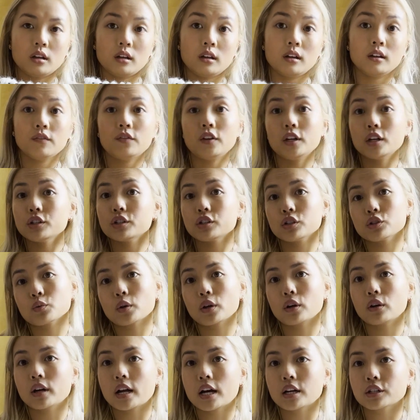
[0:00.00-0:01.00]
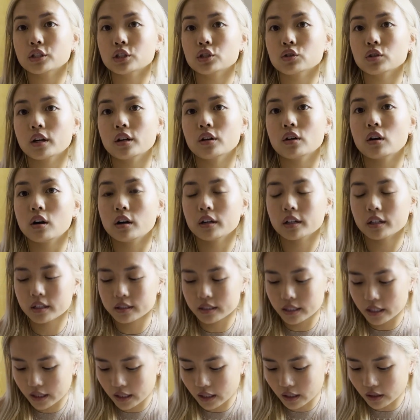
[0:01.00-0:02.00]
finish the sweater and actually try it on because I
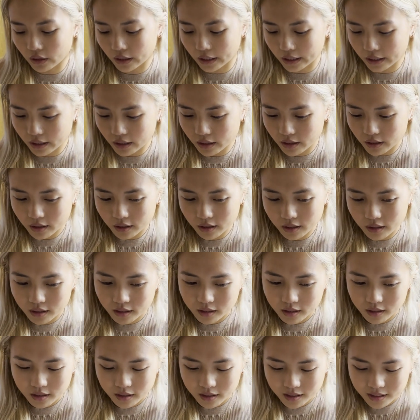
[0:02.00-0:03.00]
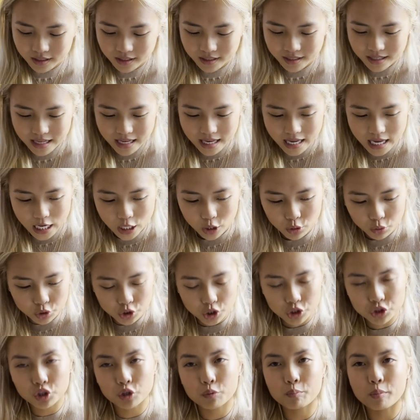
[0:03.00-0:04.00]
think like it'll
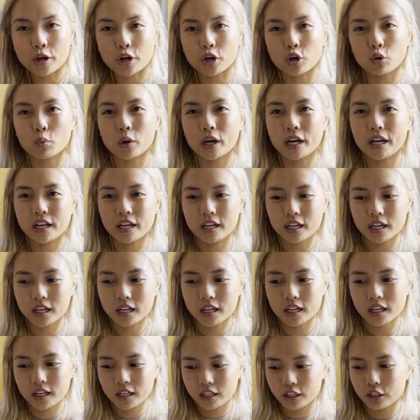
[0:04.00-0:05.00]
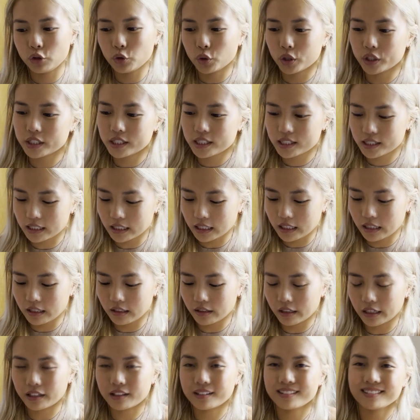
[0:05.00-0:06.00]
just look better when you can see
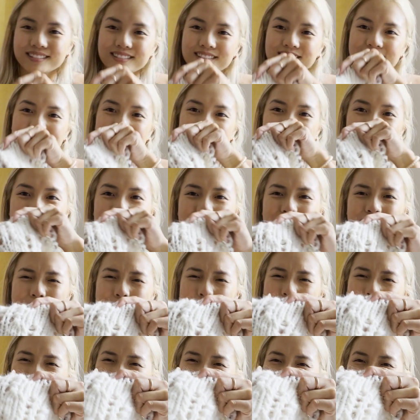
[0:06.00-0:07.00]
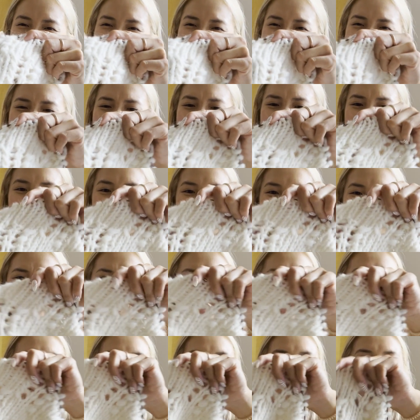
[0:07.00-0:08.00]
like maybe my skin or my
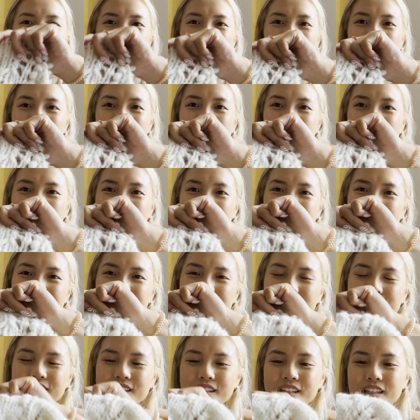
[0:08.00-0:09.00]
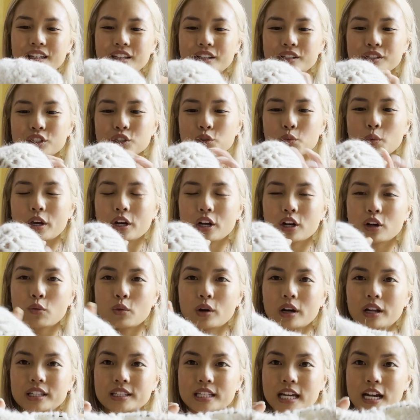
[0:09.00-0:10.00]
shirt underneath the sweater when
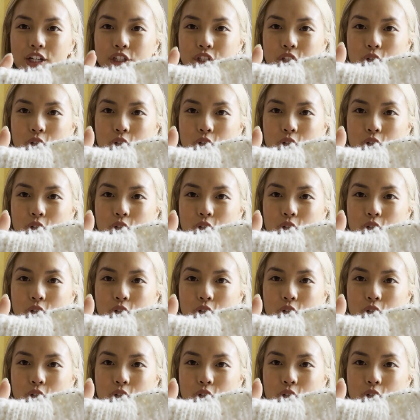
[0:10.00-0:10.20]
it's actually